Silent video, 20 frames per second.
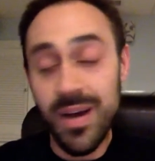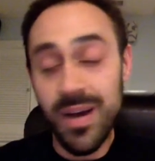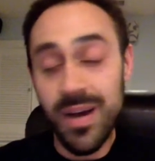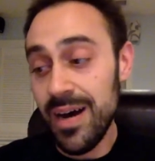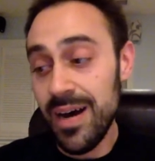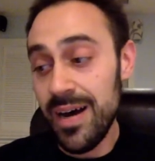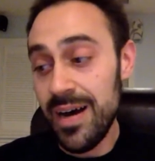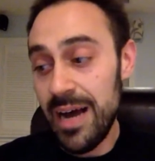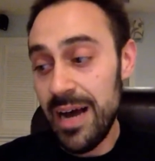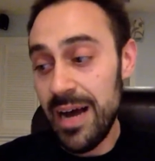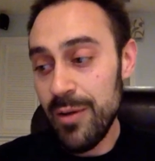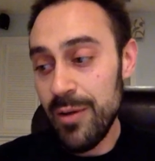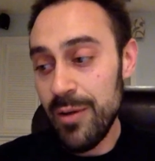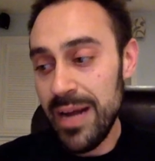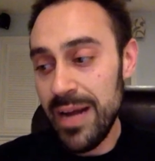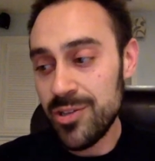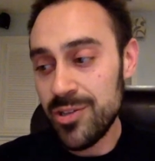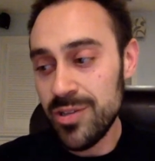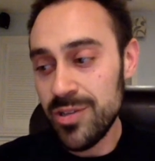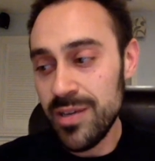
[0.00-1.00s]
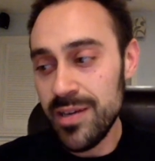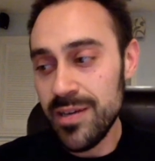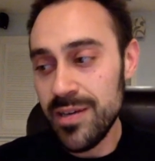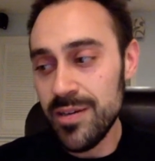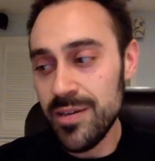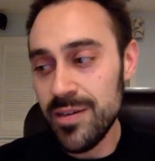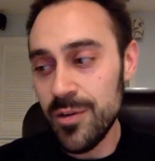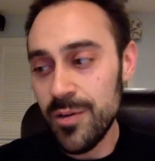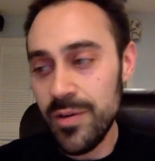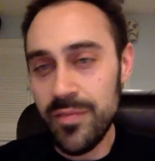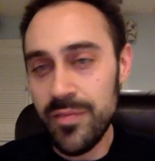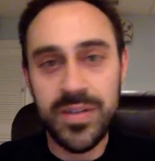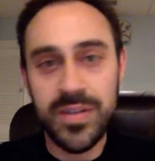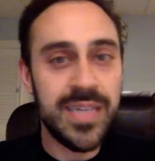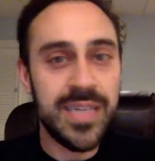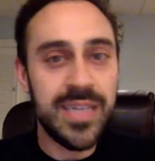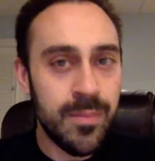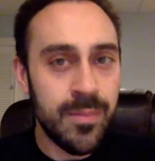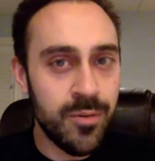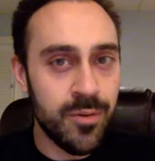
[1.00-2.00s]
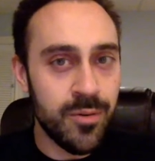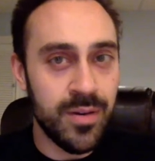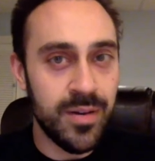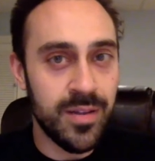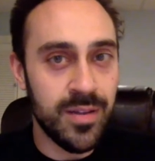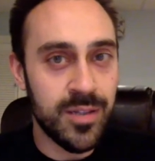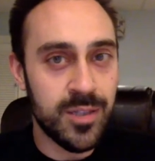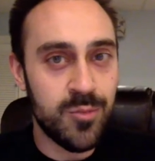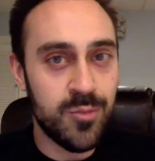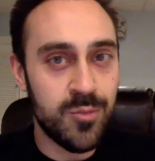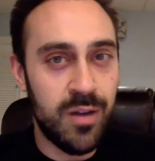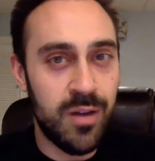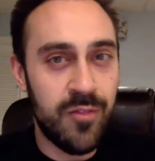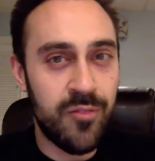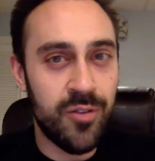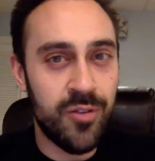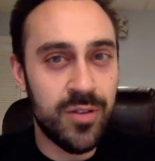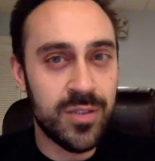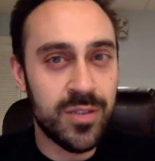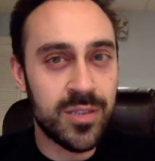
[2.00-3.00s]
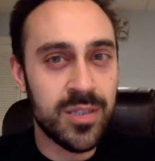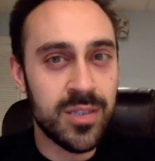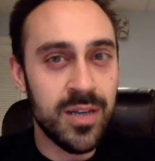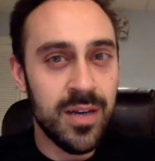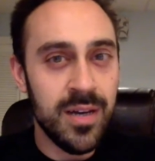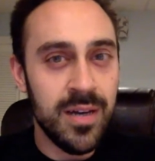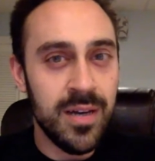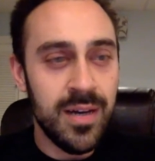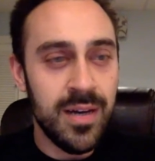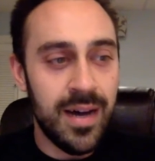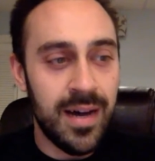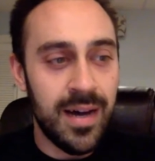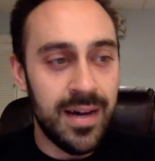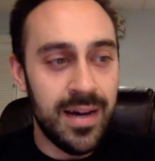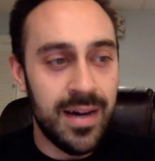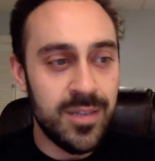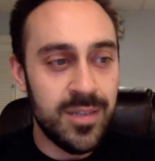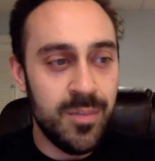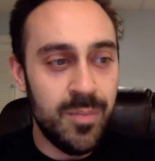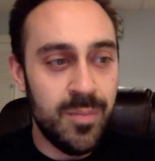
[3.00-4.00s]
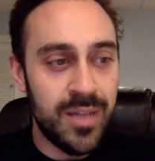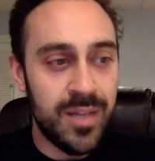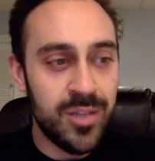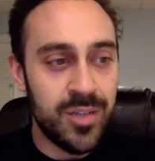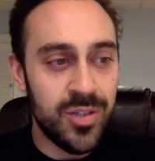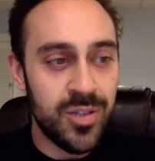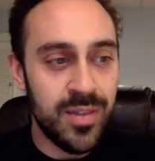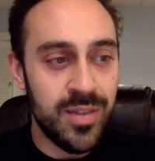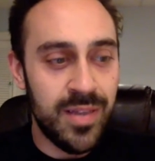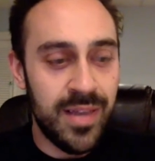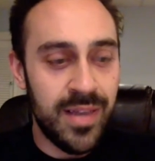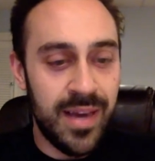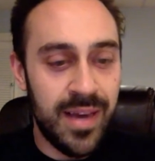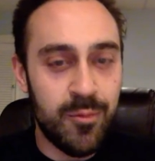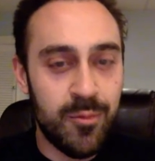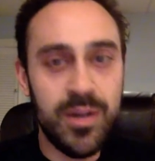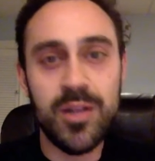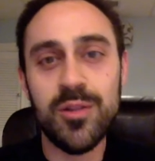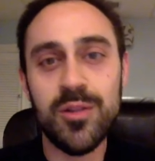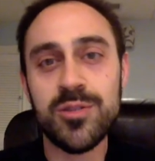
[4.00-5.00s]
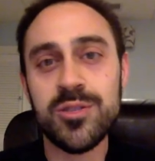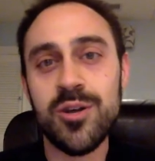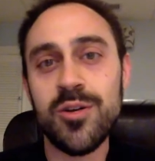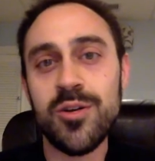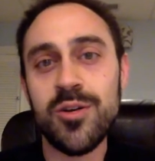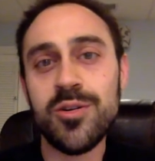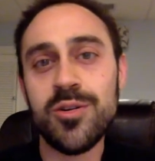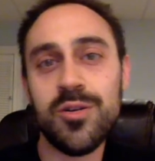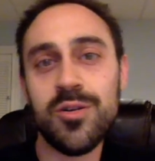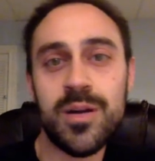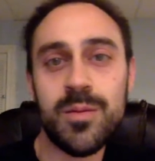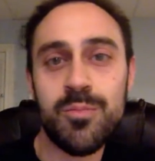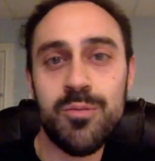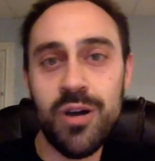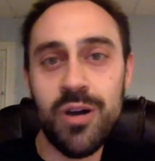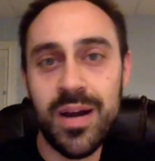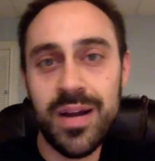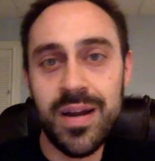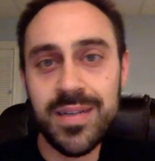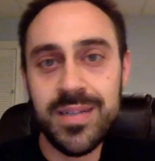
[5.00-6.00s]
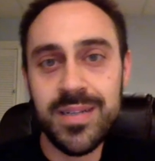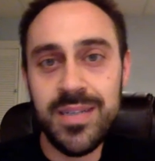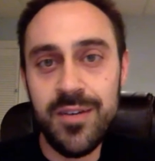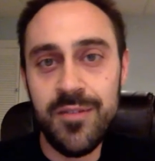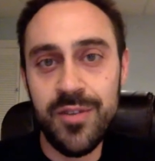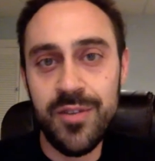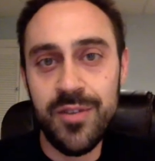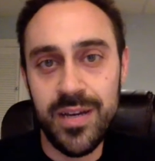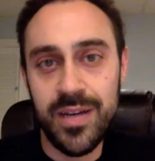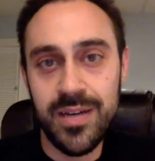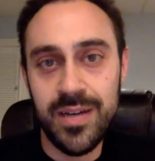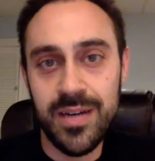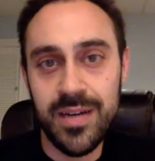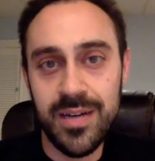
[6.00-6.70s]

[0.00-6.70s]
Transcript: I would actually go even deeper into this reference to mention that when you start to look at productivity,